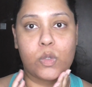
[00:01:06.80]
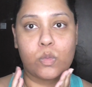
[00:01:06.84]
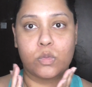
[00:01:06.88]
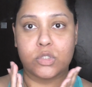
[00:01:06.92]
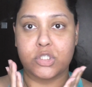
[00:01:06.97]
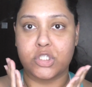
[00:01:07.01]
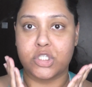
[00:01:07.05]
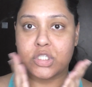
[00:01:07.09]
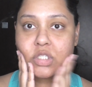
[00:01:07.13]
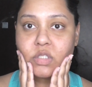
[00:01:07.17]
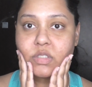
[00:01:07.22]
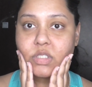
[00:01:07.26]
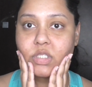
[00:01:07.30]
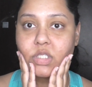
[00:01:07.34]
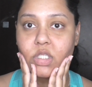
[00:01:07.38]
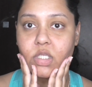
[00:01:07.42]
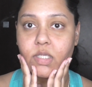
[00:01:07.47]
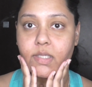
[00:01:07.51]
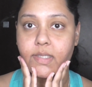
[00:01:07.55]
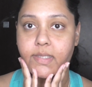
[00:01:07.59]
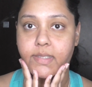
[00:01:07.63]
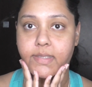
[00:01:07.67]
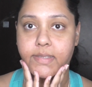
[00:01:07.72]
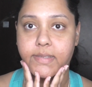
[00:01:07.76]
which is
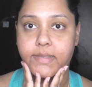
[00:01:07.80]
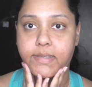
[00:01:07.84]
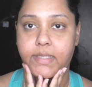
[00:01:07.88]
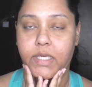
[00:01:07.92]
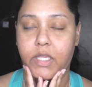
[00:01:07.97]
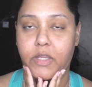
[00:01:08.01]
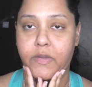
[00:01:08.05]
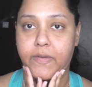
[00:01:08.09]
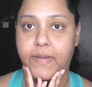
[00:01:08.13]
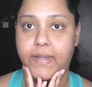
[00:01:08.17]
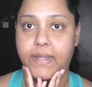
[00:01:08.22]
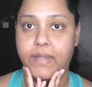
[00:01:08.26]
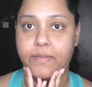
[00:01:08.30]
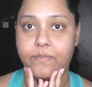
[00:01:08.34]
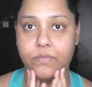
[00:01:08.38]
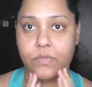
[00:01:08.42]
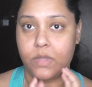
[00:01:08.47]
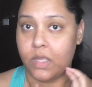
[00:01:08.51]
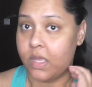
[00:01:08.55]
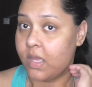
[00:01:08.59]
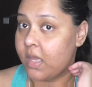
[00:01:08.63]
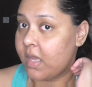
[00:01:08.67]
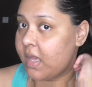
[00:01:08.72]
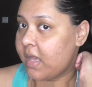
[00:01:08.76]
scary.
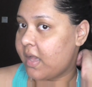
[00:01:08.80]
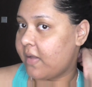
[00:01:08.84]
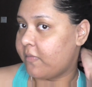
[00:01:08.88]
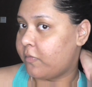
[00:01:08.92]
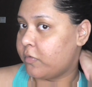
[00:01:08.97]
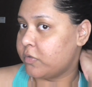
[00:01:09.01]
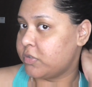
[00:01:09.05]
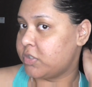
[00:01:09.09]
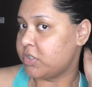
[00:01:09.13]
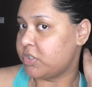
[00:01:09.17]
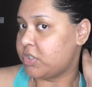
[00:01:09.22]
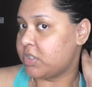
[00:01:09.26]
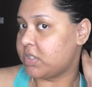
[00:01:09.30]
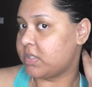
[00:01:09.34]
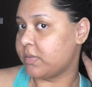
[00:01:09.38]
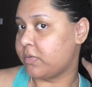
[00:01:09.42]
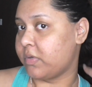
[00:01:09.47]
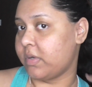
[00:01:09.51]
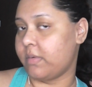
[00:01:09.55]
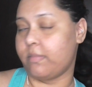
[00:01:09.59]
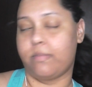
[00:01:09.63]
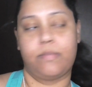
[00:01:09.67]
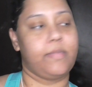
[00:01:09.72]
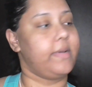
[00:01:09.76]
I've also just
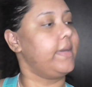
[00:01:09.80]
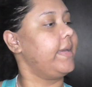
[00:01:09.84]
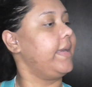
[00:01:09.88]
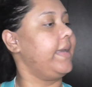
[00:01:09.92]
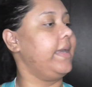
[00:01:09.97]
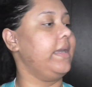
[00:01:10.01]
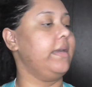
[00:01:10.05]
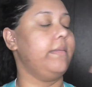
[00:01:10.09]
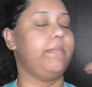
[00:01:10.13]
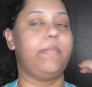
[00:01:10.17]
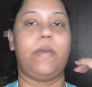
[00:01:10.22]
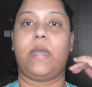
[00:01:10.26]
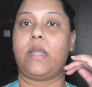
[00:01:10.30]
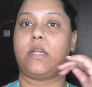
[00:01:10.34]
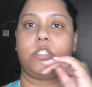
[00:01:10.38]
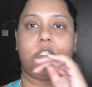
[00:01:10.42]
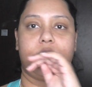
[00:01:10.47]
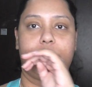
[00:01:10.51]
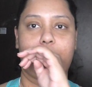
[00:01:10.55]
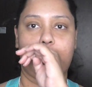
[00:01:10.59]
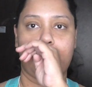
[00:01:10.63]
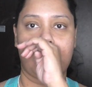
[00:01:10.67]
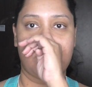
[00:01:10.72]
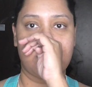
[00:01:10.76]
gripped my hair back
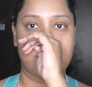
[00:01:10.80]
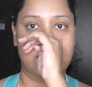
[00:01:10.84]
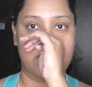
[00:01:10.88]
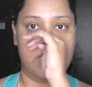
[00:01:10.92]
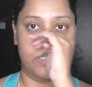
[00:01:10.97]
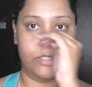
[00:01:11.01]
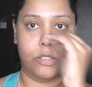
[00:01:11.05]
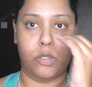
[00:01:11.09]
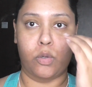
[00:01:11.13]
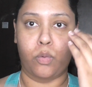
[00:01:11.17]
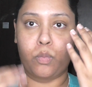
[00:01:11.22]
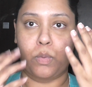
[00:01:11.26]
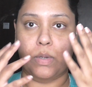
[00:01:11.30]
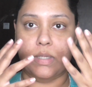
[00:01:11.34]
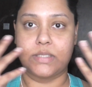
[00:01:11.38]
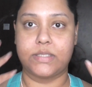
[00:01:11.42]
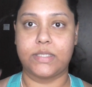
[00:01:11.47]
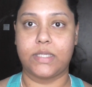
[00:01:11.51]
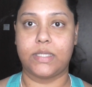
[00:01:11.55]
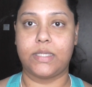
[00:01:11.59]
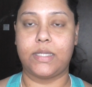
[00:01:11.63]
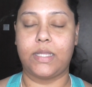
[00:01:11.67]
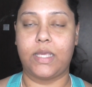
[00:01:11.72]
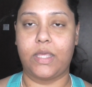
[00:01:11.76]
just because I don't
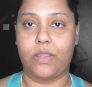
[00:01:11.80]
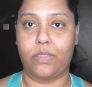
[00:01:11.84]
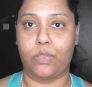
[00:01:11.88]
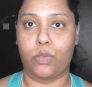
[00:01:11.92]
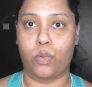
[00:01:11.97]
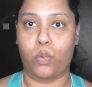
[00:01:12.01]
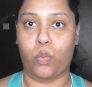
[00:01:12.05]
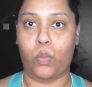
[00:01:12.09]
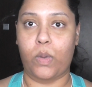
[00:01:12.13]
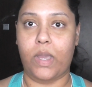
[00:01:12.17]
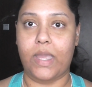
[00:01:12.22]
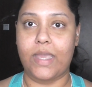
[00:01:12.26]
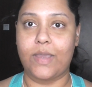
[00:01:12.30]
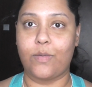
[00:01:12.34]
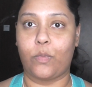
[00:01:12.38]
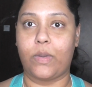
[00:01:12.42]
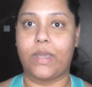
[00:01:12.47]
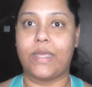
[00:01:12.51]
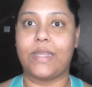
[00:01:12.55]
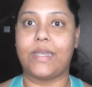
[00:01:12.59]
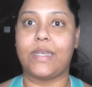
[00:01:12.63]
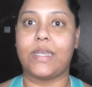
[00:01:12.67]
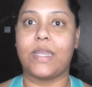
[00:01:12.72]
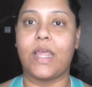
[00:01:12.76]
want it in the way
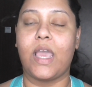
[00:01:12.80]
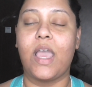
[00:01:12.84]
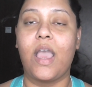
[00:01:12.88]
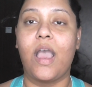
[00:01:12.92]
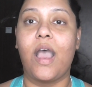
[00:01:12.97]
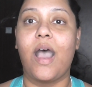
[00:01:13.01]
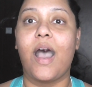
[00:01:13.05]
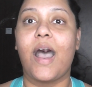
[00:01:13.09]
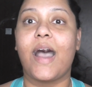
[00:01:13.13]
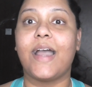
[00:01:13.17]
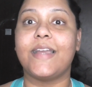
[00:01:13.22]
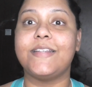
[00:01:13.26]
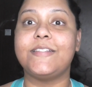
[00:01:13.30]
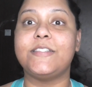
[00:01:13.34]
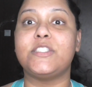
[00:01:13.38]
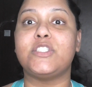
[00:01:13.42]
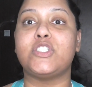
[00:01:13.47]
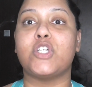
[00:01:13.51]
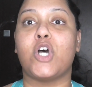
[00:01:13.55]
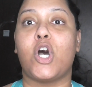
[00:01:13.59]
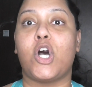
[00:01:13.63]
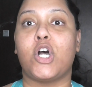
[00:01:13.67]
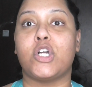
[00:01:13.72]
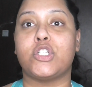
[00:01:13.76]
when I
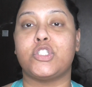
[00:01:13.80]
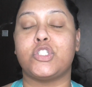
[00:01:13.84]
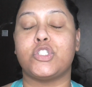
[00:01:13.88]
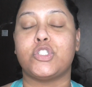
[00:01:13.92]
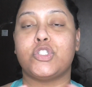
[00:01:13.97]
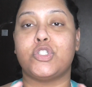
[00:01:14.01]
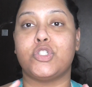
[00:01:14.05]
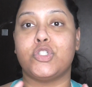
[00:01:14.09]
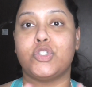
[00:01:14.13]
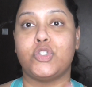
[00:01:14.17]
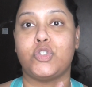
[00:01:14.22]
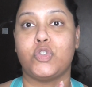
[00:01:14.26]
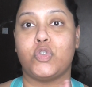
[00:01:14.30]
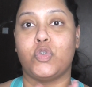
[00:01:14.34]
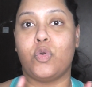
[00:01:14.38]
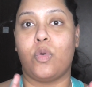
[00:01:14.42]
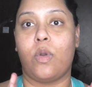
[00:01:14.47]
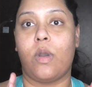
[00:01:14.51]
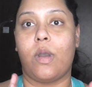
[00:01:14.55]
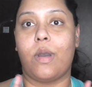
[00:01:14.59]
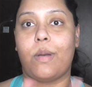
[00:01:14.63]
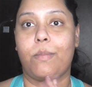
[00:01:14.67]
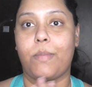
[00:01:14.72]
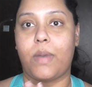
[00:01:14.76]
start to
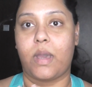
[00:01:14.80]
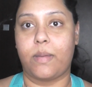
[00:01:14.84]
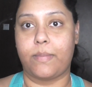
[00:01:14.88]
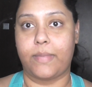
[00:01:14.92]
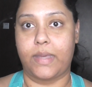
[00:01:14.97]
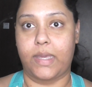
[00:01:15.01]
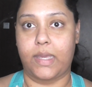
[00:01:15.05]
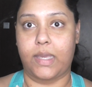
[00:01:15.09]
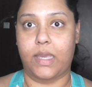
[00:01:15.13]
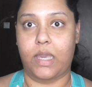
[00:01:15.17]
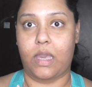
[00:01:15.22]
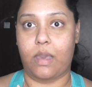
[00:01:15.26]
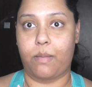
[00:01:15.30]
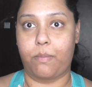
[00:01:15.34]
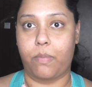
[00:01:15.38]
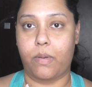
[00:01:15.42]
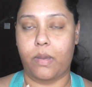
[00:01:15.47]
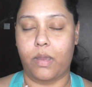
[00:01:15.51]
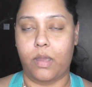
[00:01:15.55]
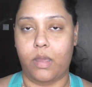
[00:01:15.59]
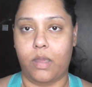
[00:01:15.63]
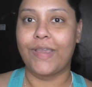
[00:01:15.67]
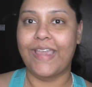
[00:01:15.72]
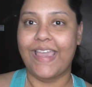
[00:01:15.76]
do my makeup.
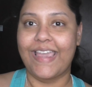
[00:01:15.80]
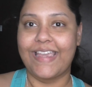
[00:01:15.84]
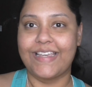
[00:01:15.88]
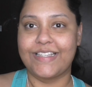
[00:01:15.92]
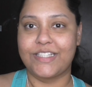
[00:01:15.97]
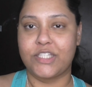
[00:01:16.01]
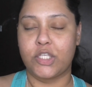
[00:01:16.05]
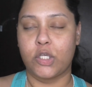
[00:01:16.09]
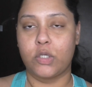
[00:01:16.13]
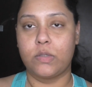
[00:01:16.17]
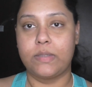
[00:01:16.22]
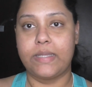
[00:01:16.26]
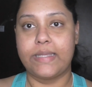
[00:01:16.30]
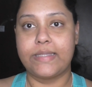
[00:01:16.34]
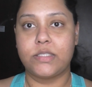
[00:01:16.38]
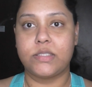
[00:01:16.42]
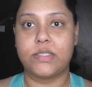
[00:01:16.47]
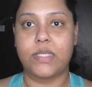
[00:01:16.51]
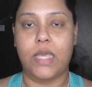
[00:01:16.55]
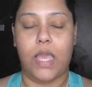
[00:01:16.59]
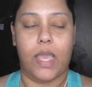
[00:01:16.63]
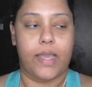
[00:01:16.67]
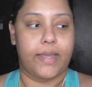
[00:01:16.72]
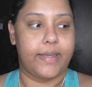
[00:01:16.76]
Okay, so
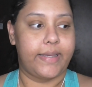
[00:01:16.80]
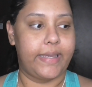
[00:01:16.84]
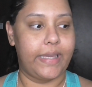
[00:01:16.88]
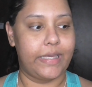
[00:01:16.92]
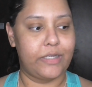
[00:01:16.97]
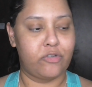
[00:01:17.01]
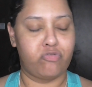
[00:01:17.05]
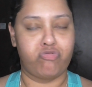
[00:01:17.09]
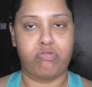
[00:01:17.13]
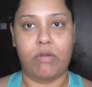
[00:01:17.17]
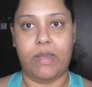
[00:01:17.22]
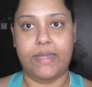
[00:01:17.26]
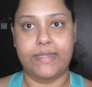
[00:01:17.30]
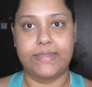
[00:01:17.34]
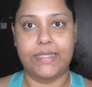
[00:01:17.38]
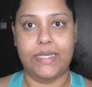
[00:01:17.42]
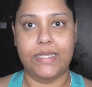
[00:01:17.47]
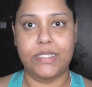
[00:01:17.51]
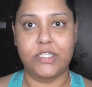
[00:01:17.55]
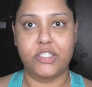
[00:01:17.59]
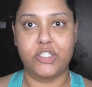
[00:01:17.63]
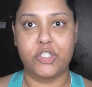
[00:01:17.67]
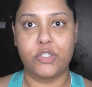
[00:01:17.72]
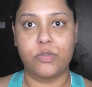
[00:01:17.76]
let's get right
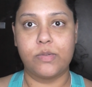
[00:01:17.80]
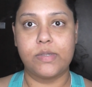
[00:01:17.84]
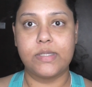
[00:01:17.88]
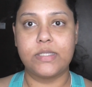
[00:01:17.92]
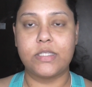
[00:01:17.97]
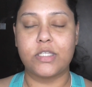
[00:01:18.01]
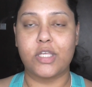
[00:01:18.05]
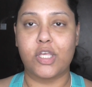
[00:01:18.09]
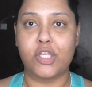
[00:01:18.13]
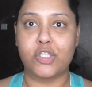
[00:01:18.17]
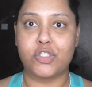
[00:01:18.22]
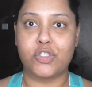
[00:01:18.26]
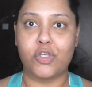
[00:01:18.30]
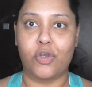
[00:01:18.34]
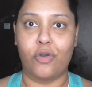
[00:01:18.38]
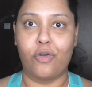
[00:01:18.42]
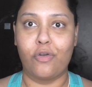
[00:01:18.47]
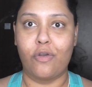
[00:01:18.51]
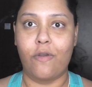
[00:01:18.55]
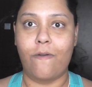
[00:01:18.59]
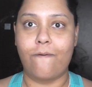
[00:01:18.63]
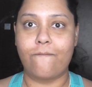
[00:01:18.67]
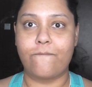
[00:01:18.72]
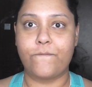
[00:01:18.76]
into it.
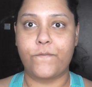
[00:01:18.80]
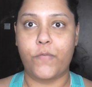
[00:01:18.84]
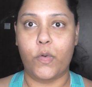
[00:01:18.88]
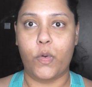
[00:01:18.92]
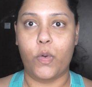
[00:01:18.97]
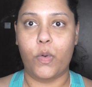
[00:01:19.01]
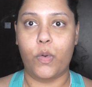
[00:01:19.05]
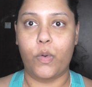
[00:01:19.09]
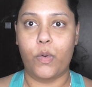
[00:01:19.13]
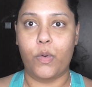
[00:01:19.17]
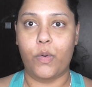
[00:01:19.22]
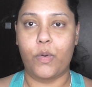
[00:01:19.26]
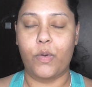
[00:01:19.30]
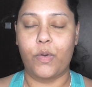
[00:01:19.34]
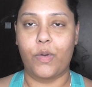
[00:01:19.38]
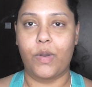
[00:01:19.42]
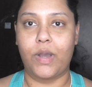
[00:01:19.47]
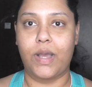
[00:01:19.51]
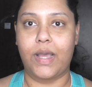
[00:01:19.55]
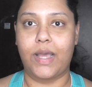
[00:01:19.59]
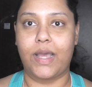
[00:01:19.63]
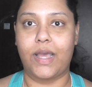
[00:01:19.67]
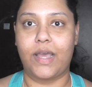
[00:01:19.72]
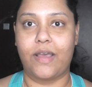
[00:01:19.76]
So
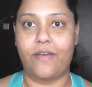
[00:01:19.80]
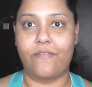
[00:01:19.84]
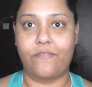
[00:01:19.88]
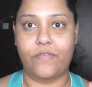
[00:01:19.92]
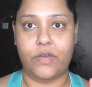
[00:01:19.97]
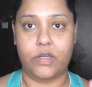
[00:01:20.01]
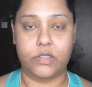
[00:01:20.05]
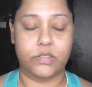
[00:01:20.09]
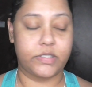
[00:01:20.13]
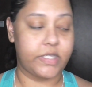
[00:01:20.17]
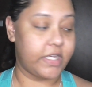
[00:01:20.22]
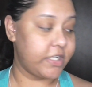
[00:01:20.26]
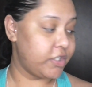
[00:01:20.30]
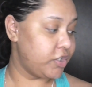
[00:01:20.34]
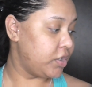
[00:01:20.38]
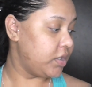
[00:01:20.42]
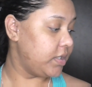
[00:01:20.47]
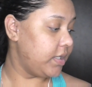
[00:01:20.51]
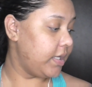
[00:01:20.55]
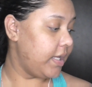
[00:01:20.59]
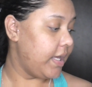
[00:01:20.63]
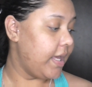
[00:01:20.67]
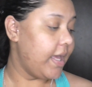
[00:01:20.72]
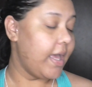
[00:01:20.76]
for
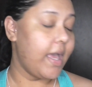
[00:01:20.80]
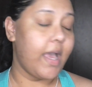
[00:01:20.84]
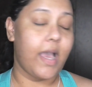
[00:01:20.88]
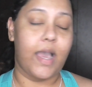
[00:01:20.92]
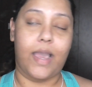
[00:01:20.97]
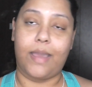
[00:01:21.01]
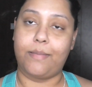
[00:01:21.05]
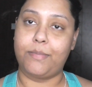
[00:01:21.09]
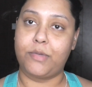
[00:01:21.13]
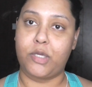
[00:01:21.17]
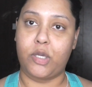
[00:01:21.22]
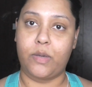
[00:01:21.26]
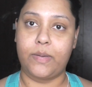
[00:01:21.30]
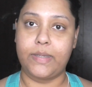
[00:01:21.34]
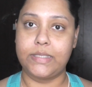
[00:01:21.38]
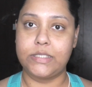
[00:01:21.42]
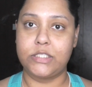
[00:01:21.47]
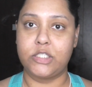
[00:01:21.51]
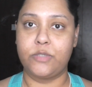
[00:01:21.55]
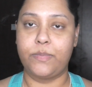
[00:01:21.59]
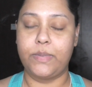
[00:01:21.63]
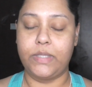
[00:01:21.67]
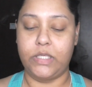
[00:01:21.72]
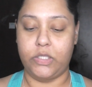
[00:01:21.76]
foundation, I'm going
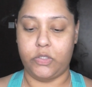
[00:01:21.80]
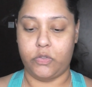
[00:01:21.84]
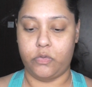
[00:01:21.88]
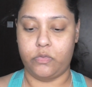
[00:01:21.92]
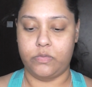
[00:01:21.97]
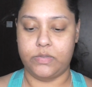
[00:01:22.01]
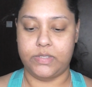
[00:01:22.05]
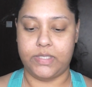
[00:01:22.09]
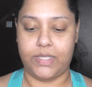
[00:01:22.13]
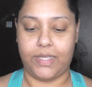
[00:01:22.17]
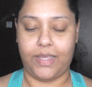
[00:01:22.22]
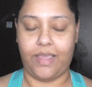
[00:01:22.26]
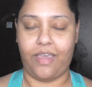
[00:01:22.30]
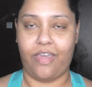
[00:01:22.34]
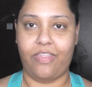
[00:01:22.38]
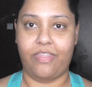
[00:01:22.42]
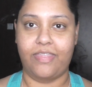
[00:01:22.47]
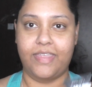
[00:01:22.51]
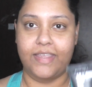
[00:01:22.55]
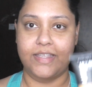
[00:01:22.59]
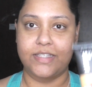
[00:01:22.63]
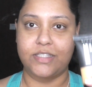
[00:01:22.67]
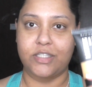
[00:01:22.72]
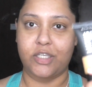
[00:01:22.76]
to be using
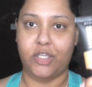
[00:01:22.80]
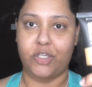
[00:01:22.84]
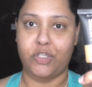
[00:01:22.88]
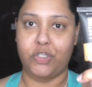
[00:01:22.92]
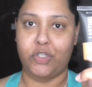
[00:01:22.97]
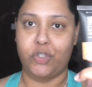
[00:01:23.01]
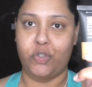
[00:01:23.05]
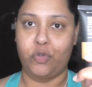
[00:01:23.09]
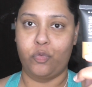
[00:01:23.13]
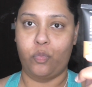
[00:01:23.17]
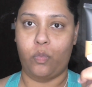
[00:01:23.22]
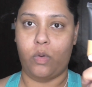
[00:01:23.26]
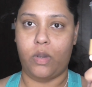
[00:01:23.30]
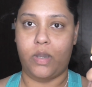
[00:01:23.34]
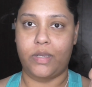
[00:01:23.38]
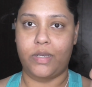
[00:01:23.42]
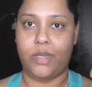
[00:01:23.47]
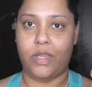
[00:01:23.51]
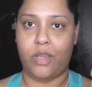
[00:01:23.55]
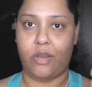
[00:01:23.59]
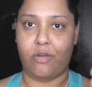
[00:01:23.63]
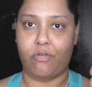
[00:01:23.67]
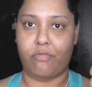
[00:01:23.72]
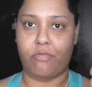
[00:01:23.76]
this new
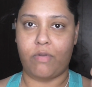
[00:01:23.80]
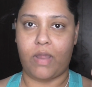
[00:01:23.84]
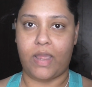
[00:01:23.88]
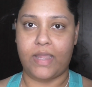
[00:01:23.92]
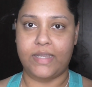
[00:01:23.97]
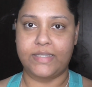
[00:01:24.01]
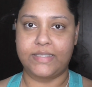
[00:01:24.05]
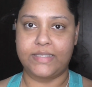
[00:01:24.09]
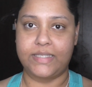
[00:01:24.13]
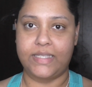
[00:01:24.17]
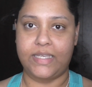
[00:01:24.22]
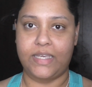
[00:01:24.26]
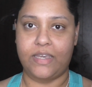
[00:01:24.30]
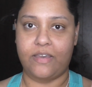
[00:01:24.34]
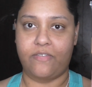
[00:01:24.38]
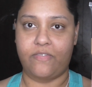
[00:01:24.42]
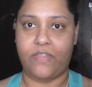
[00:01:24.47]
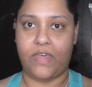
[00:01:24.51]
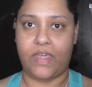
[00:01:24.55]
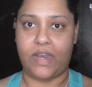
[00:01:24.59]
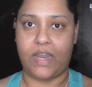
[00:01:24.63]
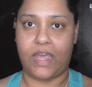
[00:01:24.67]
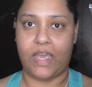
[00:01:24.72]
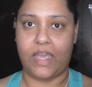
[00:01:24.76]
one right here
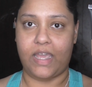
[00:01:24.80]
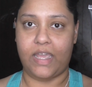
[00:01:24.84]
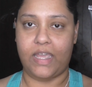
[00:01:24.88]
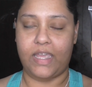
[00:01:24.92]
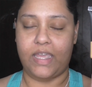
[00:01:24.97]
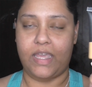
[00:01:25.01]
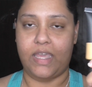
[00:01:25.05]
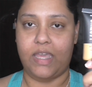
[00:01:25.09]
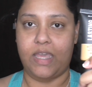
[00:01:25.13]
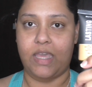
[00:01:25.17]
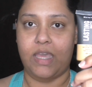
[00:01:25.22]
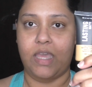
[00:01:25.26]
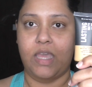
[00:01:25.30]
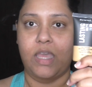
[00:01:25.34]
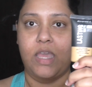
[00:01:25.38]
that I